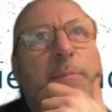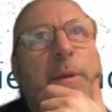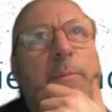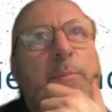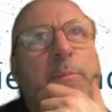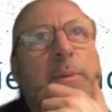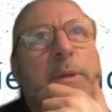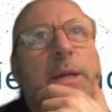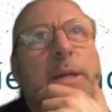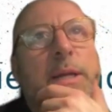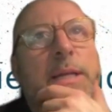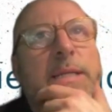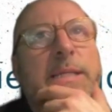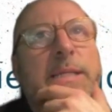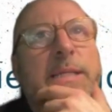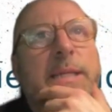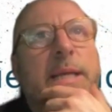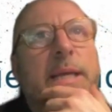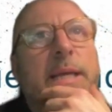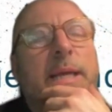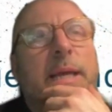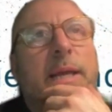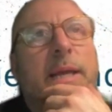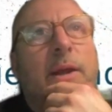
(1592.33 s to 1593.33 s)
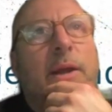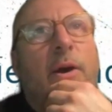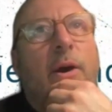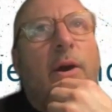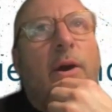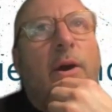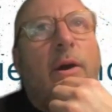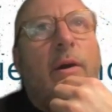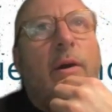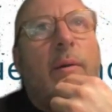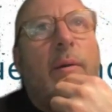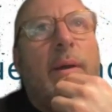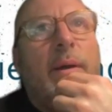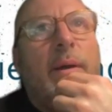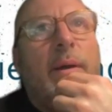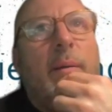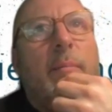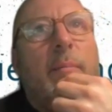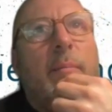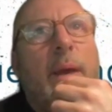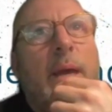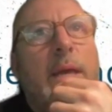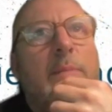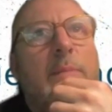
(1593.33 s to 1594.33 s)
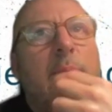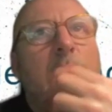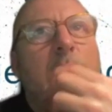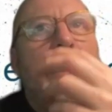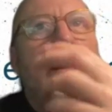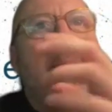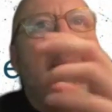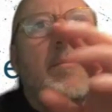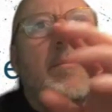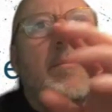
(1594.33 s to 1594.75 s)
people are listening and are maybe